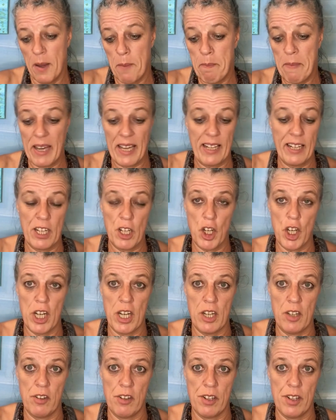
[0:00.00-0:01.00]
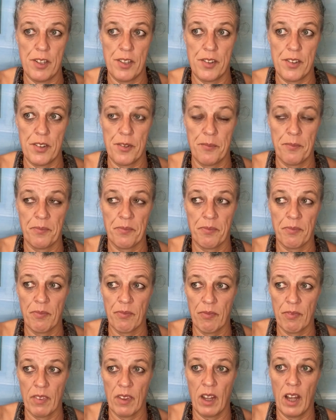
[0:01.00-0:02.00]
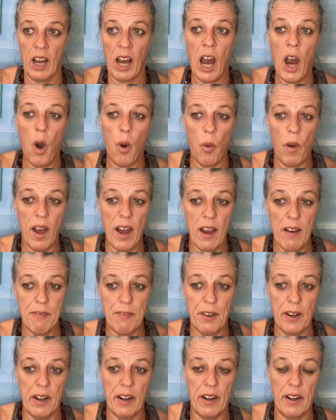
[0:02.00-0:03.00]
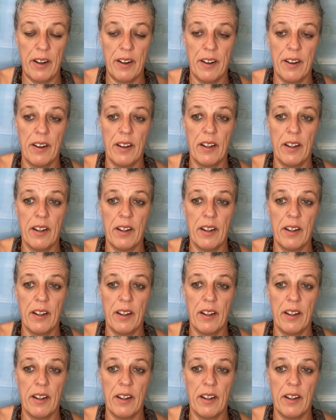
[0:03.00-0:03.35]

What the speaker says: make any changes. However,